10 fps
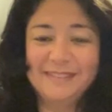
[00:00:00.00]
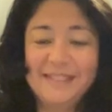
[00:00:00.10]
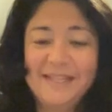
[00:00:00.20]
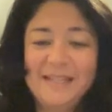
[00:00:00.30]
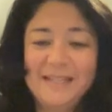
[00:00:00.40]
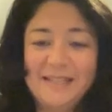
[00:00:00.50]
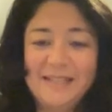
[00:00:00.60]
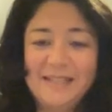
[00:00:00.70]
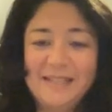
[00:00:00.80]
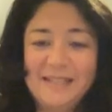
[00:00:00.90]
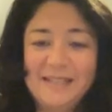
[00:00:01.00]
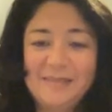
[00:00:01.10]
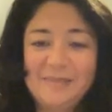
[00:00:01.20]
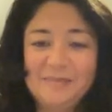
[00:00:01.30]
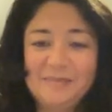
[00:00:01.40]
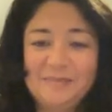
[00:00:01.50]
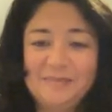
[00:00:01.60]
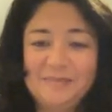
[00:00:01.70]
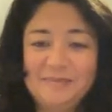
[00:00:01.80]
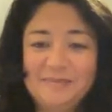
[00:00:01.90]

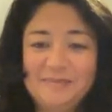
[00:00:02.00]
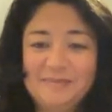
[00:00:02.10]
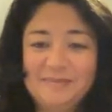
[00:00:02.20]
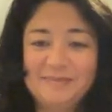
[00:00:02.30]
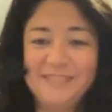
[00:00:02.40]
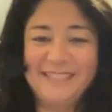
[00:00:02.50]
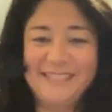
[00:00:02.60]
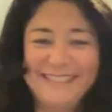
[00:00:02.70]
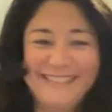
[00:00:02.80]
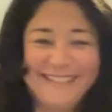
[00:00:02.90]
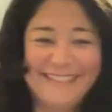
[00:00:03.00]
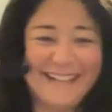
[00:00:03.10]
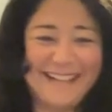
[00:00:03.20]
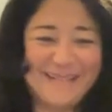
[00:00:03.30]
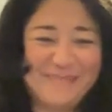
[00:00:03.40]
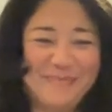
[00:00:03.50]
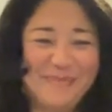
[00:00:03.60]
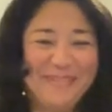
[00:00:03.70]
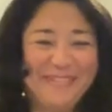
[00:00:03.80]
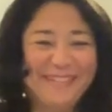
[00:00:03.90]
This person isn't speaking.